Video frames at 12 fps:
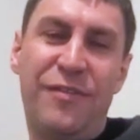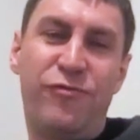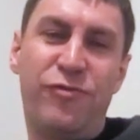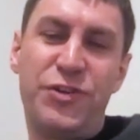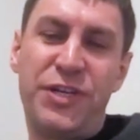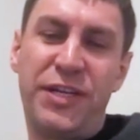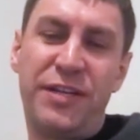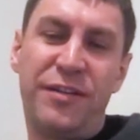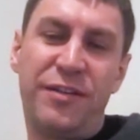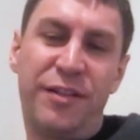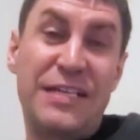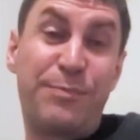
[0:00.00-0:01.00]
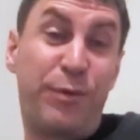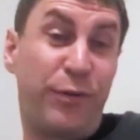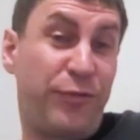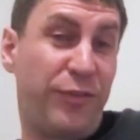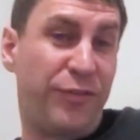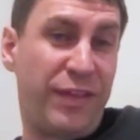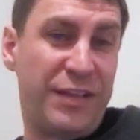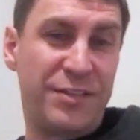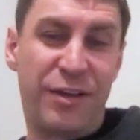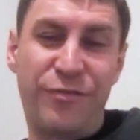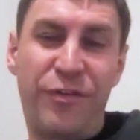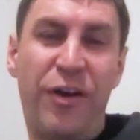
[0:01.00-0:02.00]
leverage leveraging Facebook for things
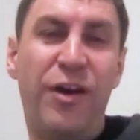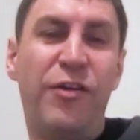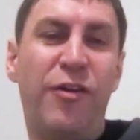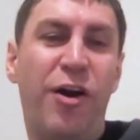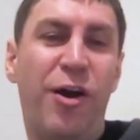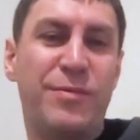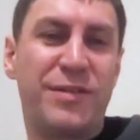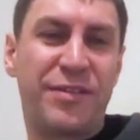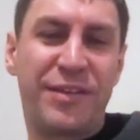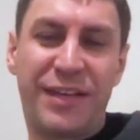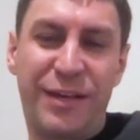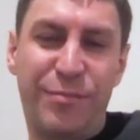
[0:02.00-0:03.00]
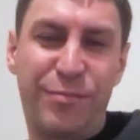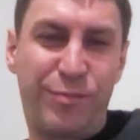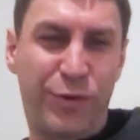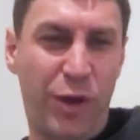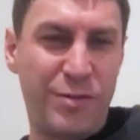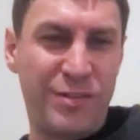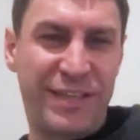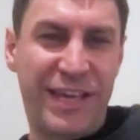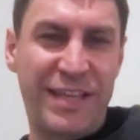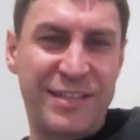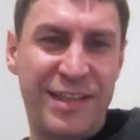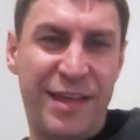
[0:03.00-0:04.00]
like firearms. I think it goes
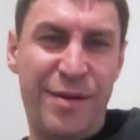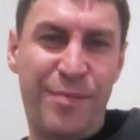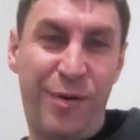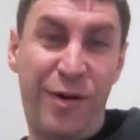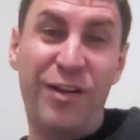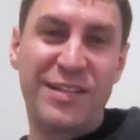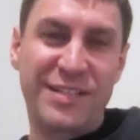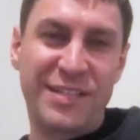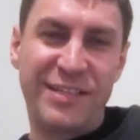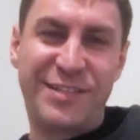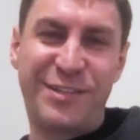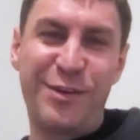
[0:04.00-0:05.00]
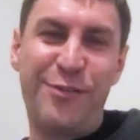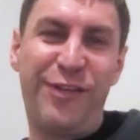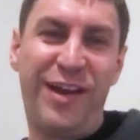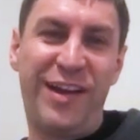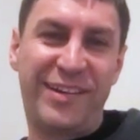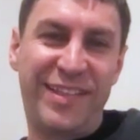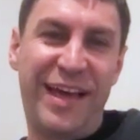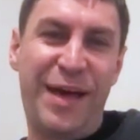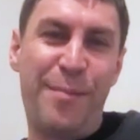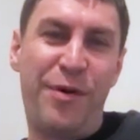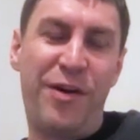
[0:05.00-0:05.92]
against their policy and stuff like that.